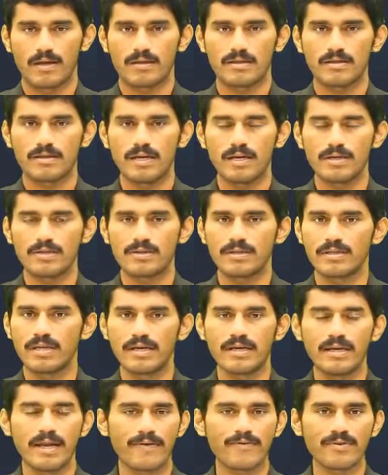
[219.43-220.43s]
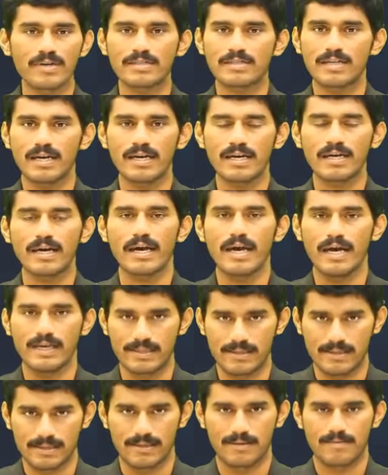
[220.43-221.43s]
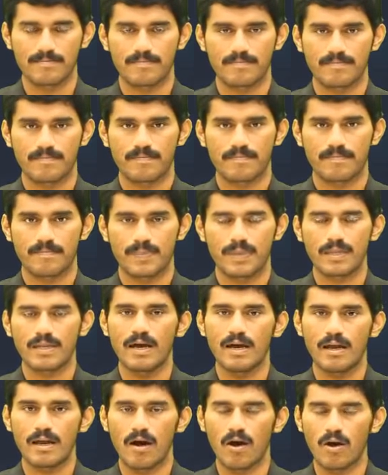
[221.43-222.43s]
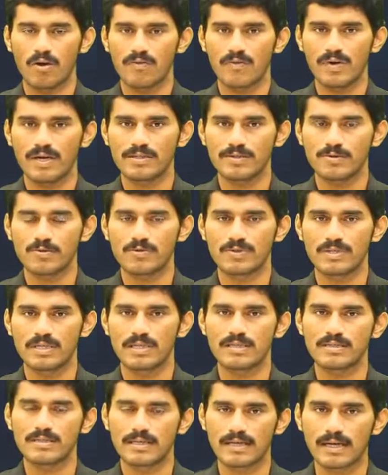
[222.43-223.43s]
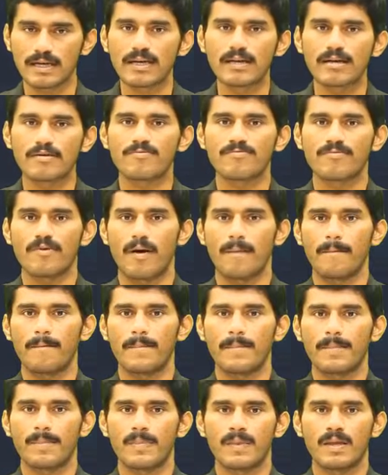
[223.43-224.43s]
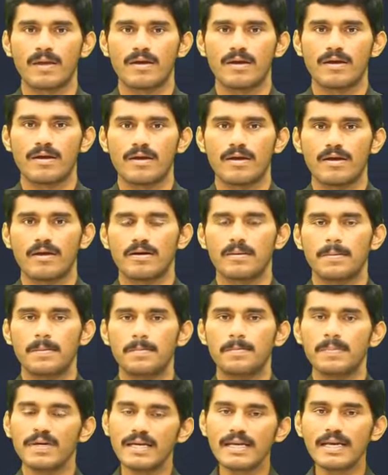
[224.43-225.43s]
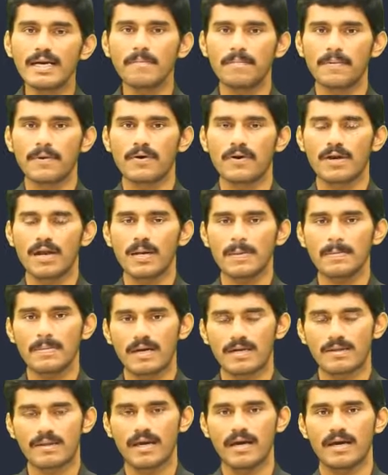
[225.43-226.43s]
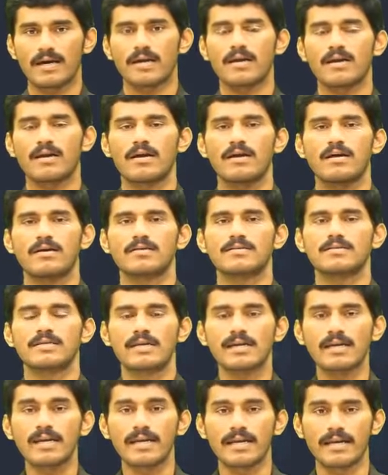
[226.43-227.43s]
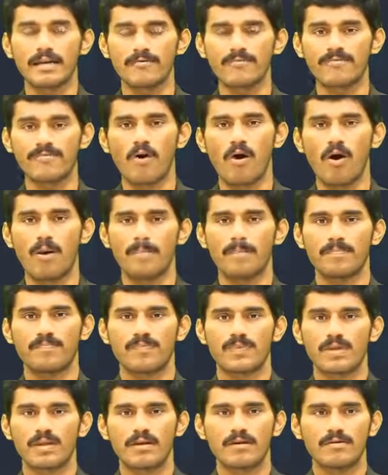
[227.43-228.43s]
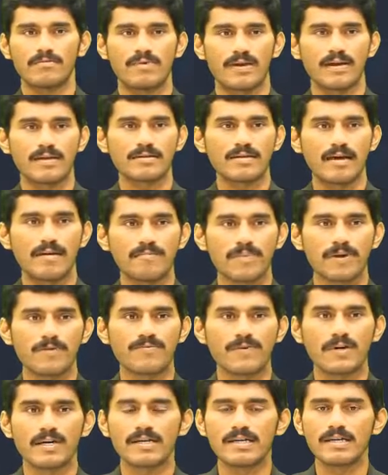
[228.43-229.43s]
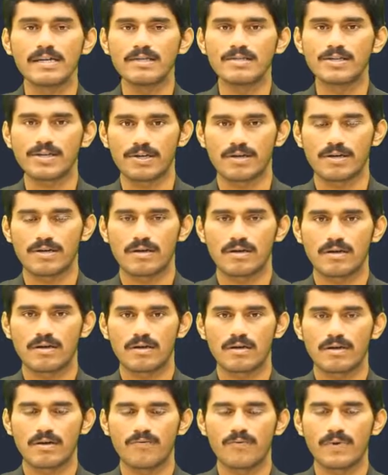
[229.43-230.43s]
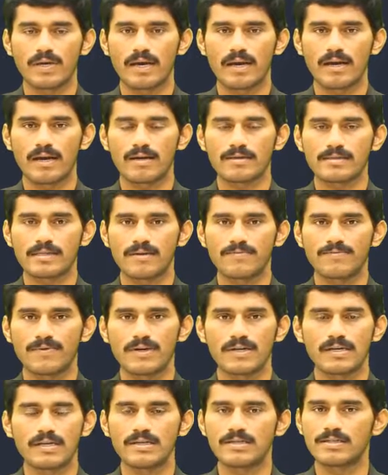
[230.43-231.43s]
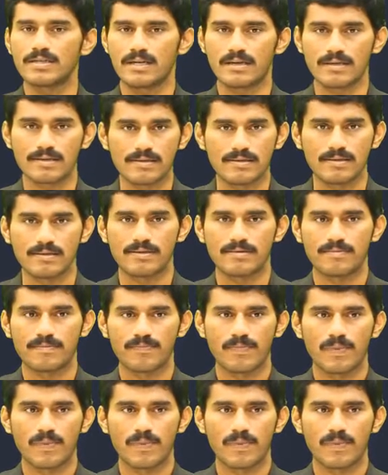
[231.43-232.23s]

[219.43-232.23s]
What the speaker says: They never take S. They are always used in singular form. Meaning plural, but they are singular in form. For example, furniture, we cannot say furnitures.